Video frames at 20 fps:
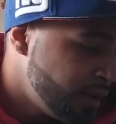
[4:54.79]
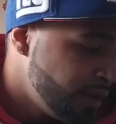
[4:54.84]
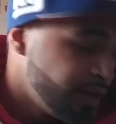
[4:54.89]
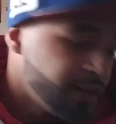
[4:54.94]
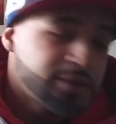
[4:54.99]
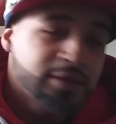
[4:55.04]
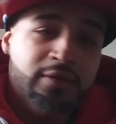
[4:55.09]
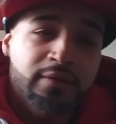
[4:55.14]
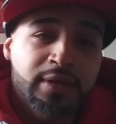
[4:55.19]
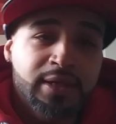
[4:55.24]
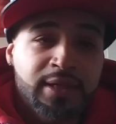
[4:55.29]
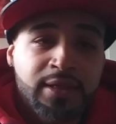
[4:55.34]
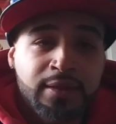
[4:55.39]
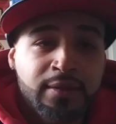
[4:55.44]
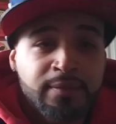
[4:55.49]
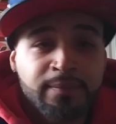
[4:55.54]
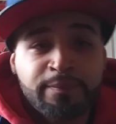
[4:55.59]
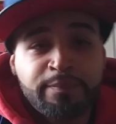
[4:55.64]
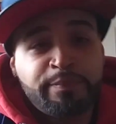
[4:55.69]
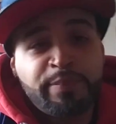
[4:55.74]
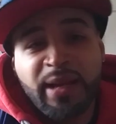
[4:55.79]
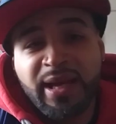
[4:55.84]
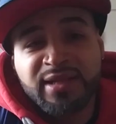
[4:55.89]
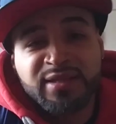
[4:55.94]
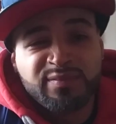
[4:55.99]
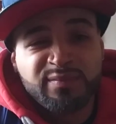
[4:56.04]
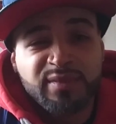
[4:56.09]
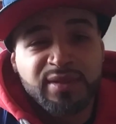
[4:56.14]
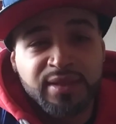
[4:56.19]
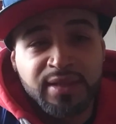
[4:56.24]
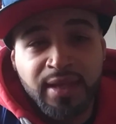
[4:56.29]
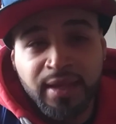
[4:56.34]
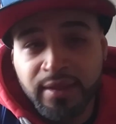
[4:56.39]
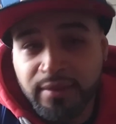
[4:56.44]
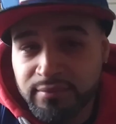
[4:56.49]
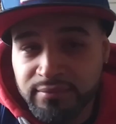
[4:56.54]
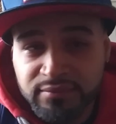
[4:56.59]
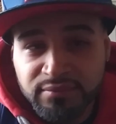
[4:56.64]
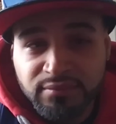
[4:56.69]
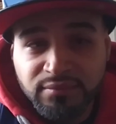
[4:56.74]
It's already past
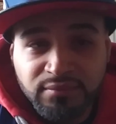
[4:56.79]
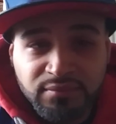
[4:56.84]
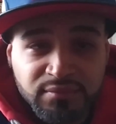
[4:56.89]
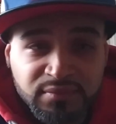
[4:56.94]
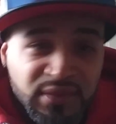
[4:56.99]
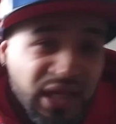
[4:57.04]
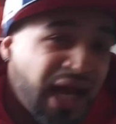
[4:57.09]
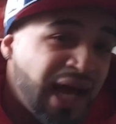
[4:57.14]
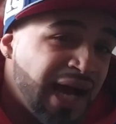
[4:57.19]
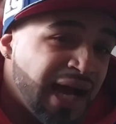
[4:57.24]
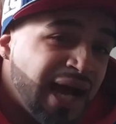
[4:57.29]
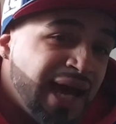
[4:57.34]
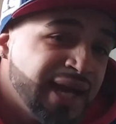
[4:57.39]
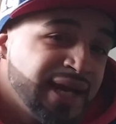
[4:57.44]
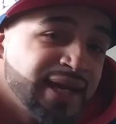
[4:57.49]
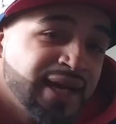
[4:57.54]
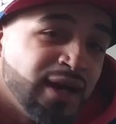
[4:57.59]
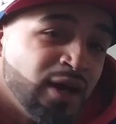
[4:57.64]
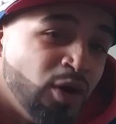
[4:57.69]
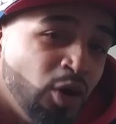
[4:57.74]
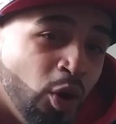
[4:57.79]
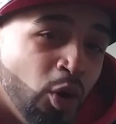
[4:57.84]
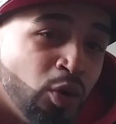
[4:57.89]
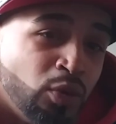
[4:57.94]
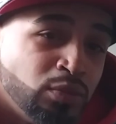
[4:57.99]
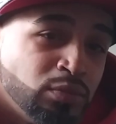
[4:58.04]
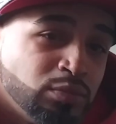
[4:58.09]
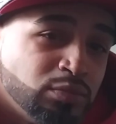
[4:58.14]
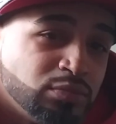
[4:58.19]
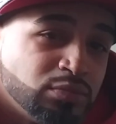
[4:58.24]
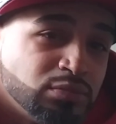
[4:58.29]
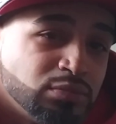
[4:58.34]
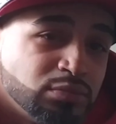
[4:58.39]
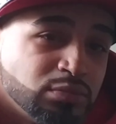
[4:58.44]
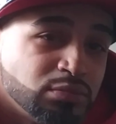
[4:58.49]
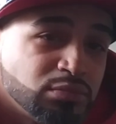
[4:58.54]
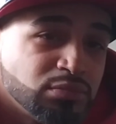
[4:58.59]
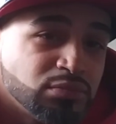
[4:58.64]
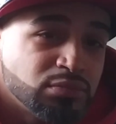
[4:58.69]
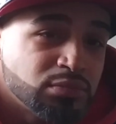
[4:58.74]
midnight. I gotta get home.
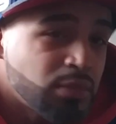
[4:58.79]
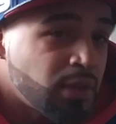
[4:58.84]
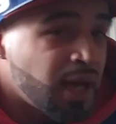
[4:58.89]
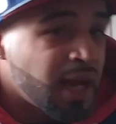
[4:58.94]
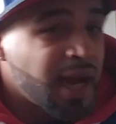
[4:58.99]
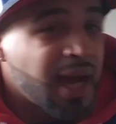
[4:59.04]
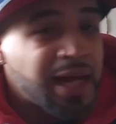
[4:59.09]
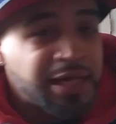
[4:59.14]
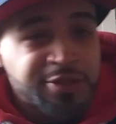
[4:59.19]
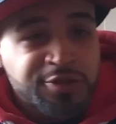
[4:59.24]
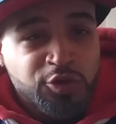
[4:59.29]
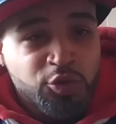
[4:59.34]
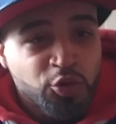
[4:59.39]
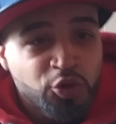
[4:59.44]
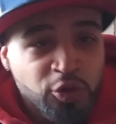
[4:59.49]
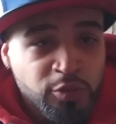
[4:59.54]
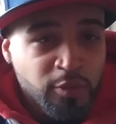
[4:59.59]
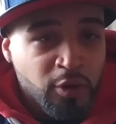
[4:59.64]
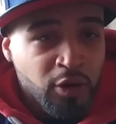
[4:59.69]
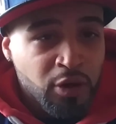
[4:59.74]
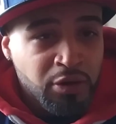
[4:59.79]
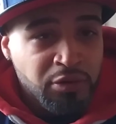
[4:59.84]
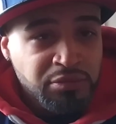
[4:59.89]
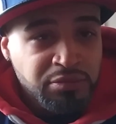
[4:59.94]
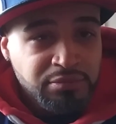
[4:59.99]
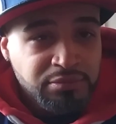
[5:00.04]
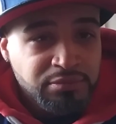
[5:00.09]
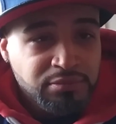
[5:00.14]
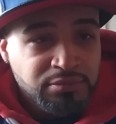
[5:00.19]
I got school tomorrow.